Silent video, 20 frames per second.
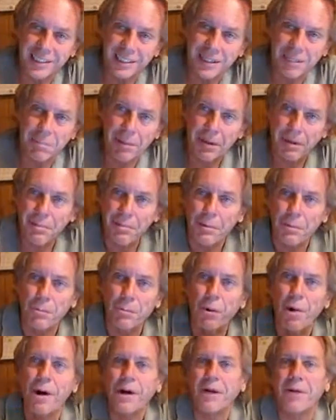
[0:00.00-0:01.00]
the people
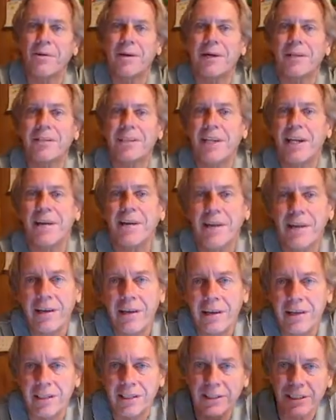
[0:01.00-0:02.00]
walking around carrying
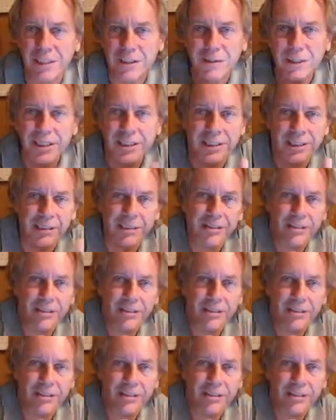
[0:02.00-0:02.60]
it are decreasing.